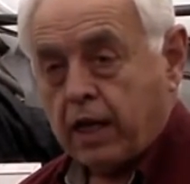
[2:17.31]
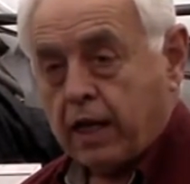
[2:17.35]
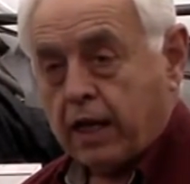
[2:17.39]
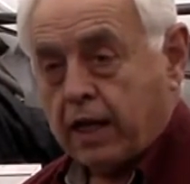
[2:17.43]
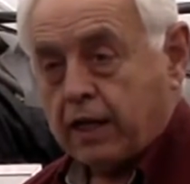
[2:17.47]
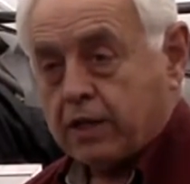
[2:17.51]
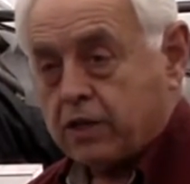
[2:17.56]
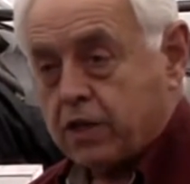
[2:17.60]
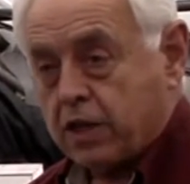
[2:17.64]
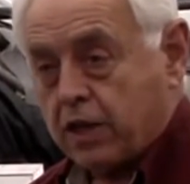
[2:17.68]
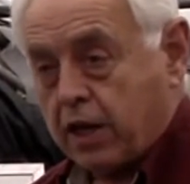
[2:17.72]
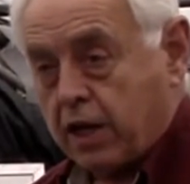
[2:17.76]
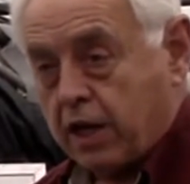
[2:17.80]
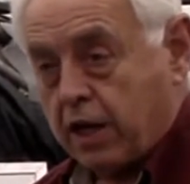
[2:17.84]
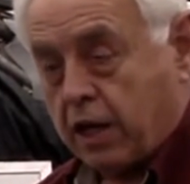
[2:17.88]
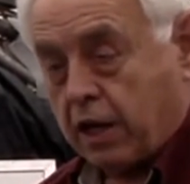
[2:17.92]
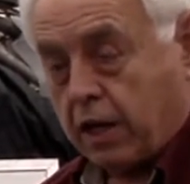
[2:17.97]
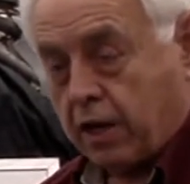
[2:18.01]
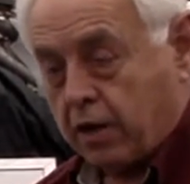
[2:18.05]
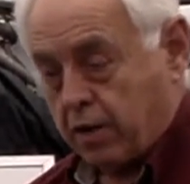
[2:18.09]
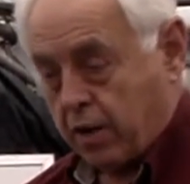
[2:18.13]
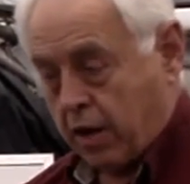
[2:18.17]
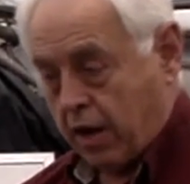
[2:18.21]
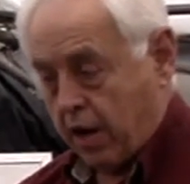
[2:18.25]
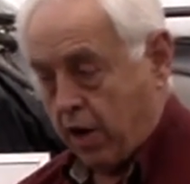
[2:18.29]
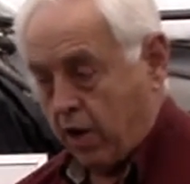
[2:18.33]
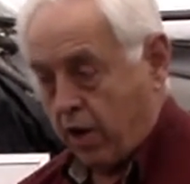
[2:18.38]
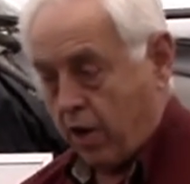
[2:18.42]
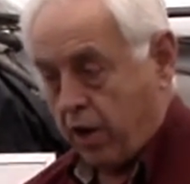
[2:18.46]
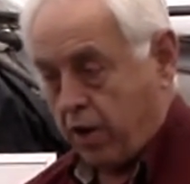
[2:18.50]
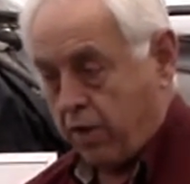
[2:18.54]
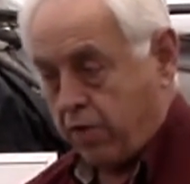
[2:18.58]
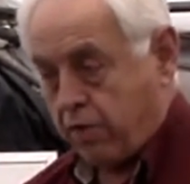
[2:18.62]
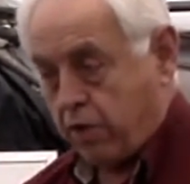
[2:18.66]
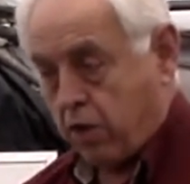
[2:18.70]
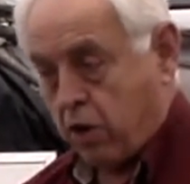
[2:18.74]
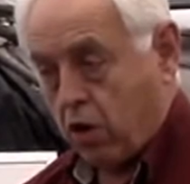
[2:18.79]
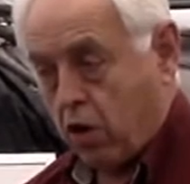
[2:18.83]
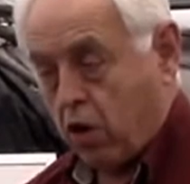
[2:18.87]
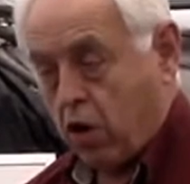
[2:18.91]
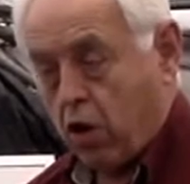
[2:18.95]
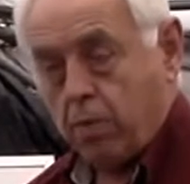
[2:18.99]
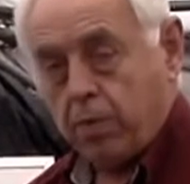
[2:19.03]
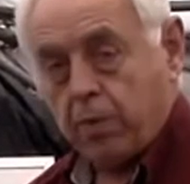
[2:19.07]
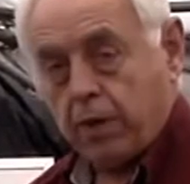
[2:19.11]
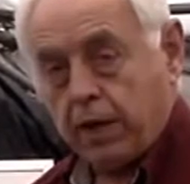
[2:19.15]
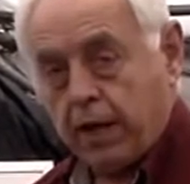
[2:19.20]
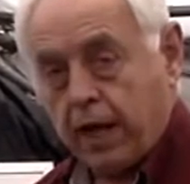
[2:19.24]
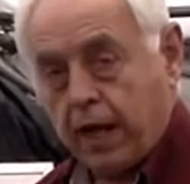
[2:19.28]
Is it in an area of the
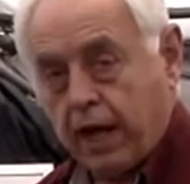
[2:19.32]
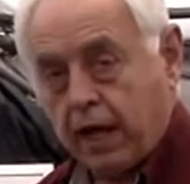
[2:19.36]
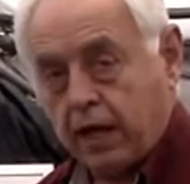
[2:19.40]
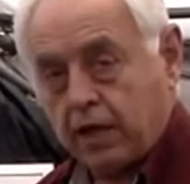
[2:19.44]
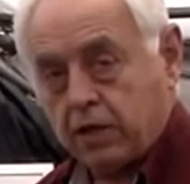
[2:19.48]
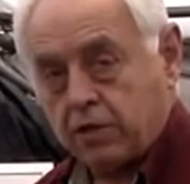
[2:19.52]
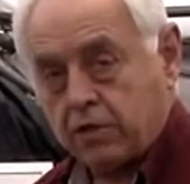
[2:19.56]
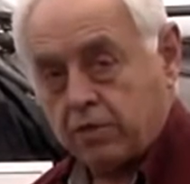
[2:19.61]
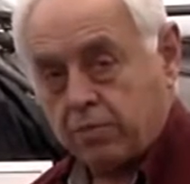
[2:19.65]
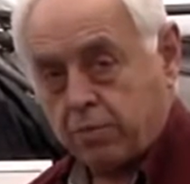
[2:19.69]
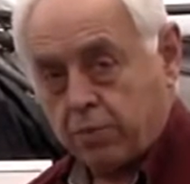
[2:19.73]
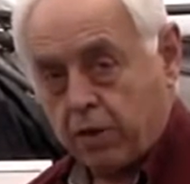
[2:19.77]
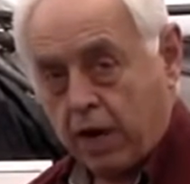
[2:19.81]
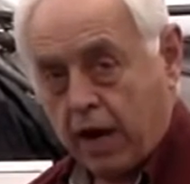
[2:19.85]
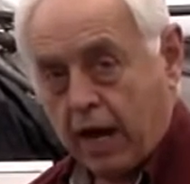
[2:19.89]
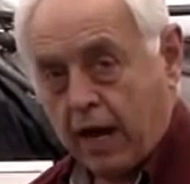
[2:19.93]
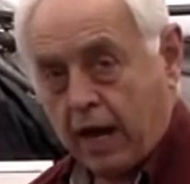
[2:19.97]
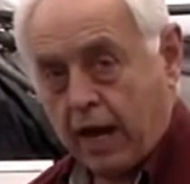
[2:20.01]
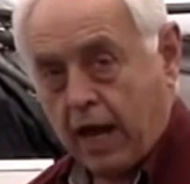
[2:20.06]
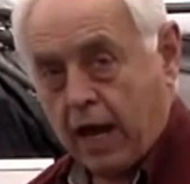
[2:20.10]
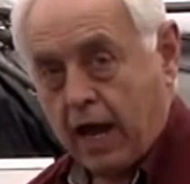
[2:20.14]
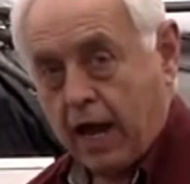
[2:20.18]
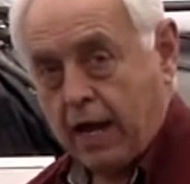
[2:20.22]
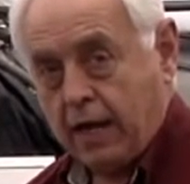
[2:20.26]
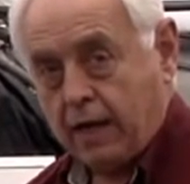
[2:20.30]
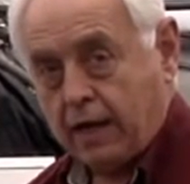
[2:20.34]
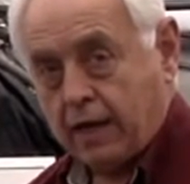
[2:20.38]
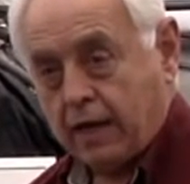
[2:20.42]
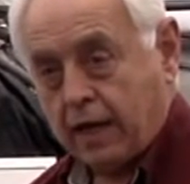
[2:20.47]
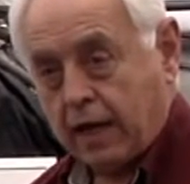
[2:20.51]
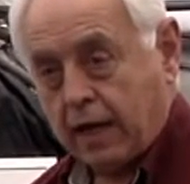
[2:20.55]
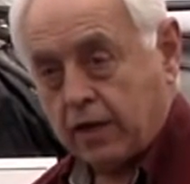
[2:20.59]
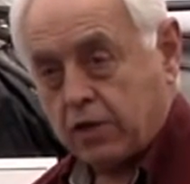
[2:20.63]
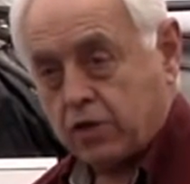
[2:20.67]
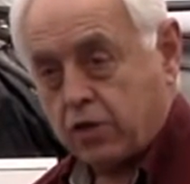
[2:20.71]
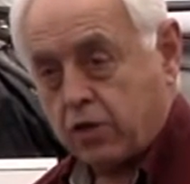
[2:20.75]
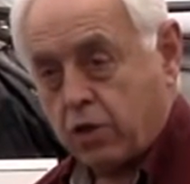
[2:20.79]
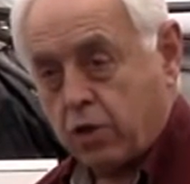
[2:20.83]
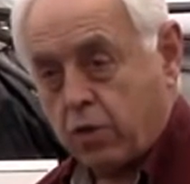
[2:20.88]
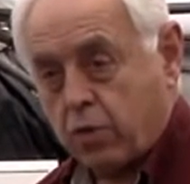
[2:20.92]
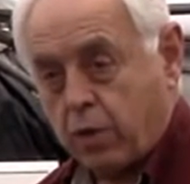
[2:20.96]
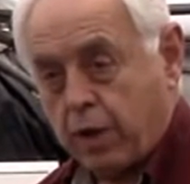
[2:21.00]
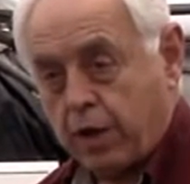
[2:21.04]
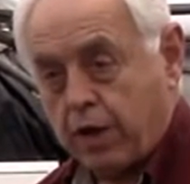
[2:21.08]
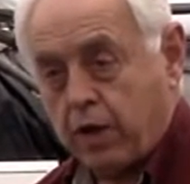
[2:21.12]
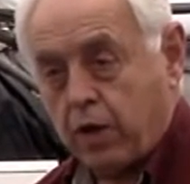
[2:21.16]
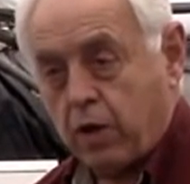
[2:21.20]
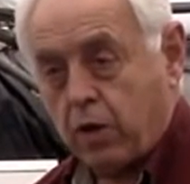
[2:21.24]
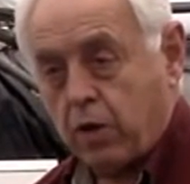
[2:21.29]
home that has bright light, has good
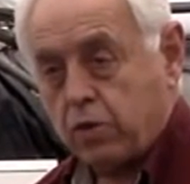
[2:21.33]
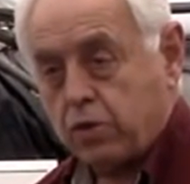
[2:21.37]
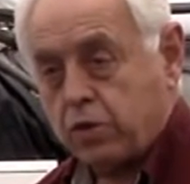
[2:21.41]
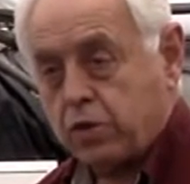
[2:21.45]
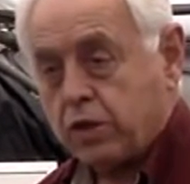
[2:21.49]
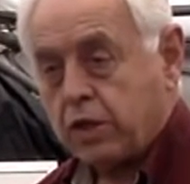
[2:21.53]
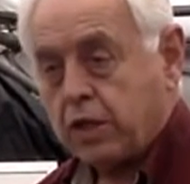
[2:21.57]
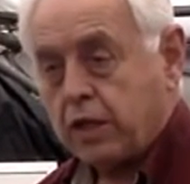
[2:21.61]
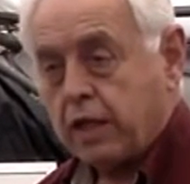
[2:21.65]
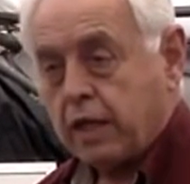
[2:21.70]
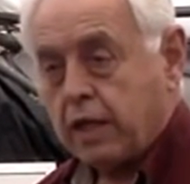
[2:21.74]
windows,